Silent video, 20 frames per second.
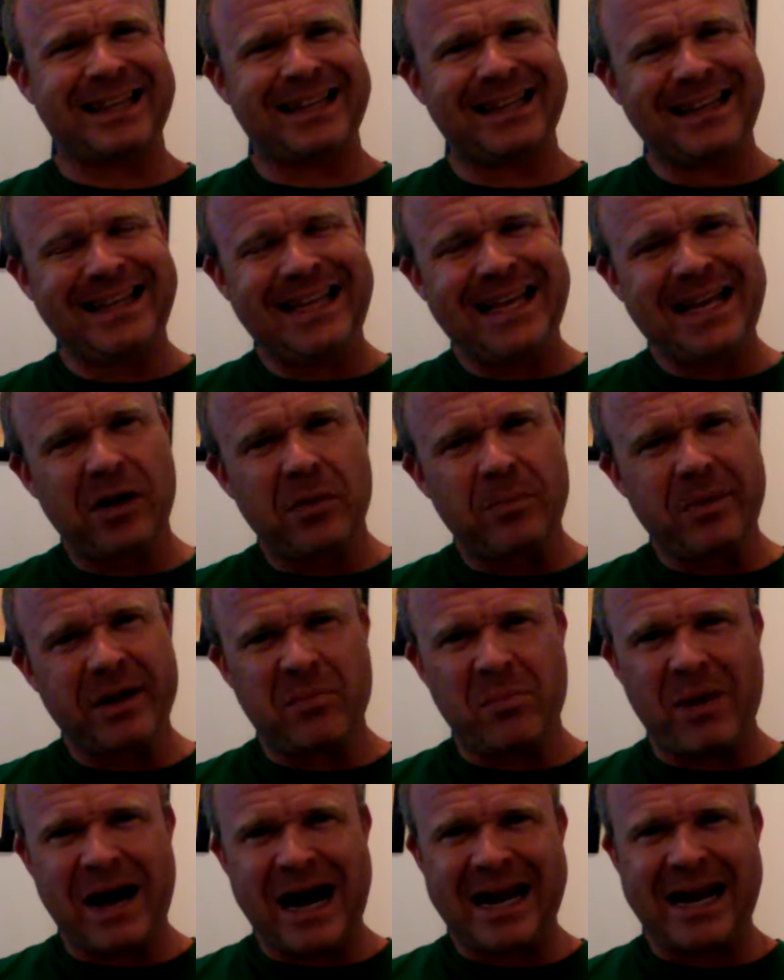little bit
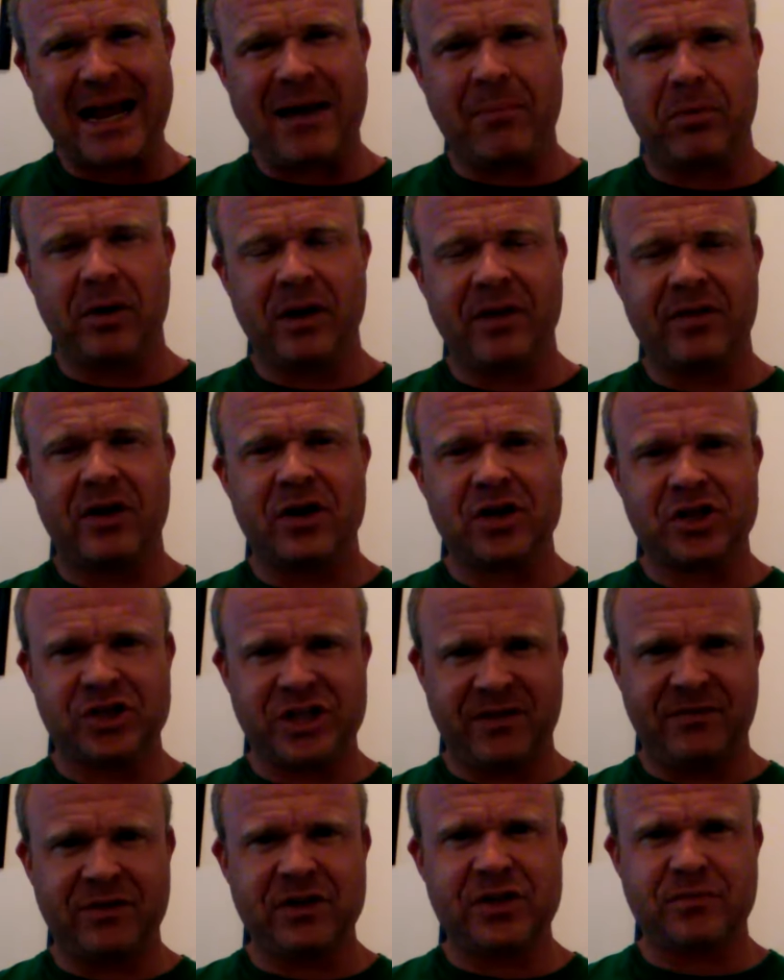of pineapple in there. There's
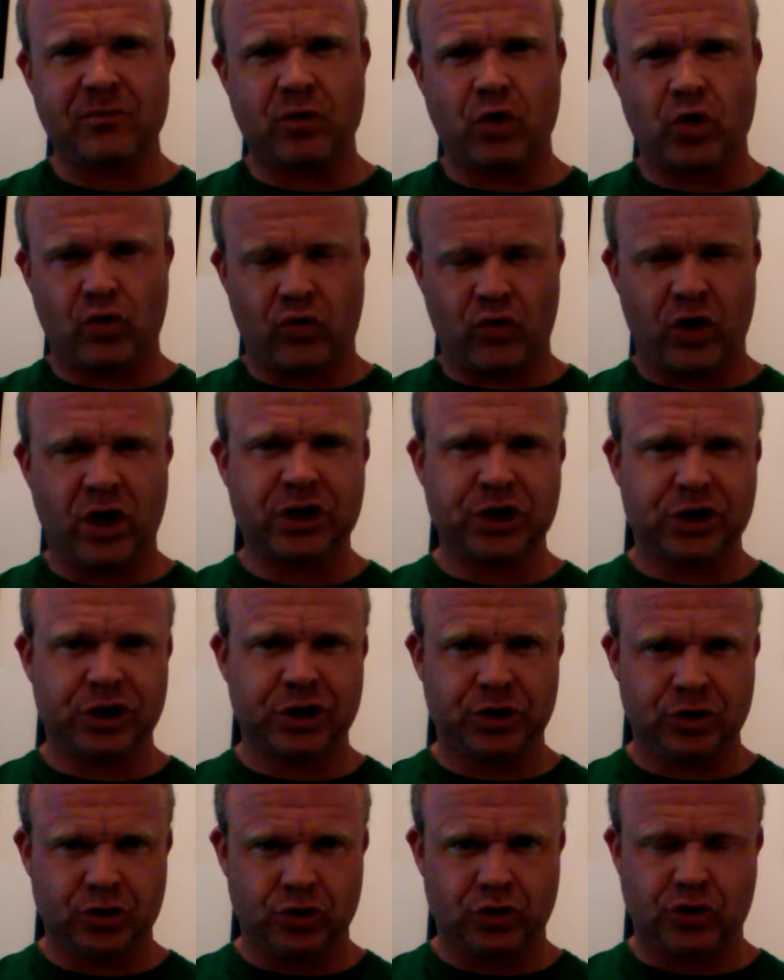definitely some
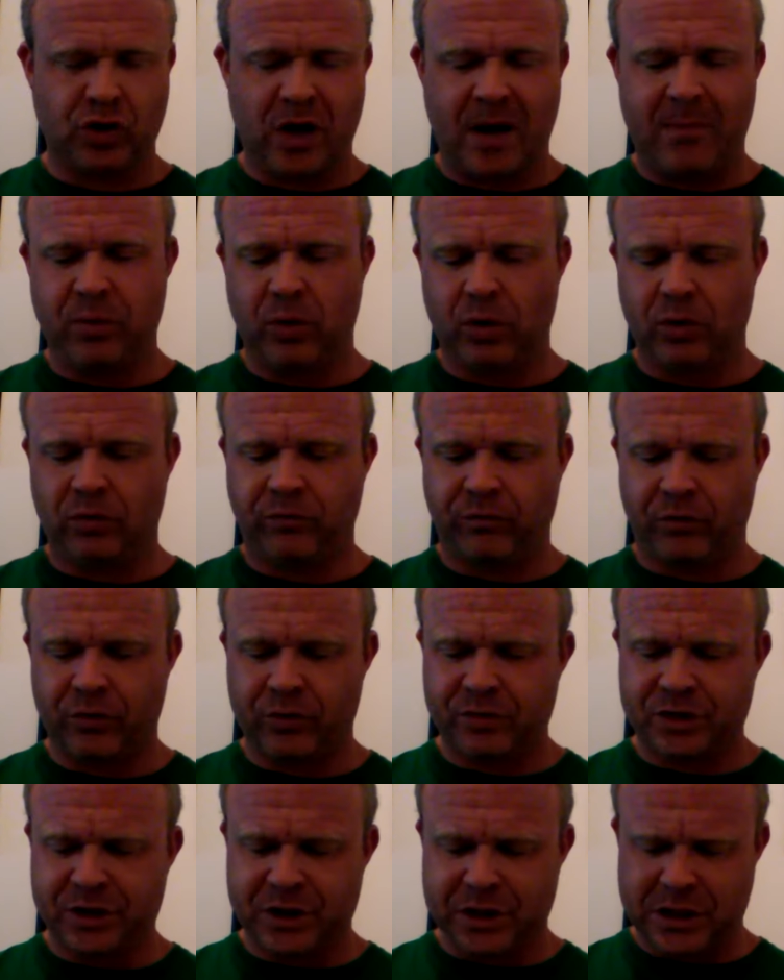crushed tropical
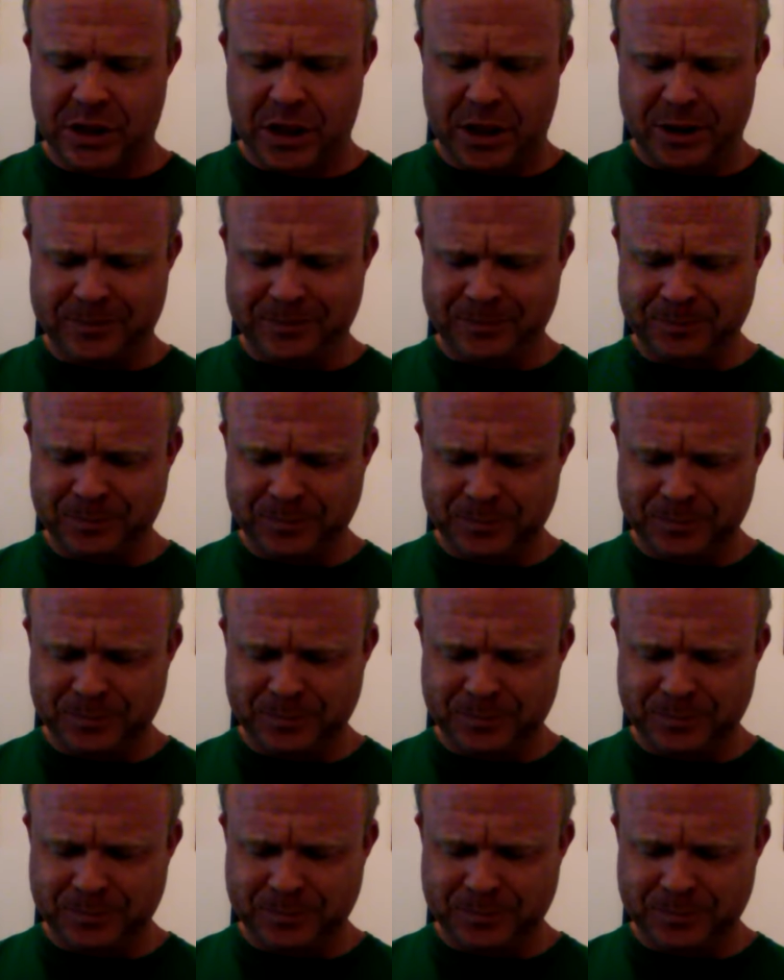fruits in there.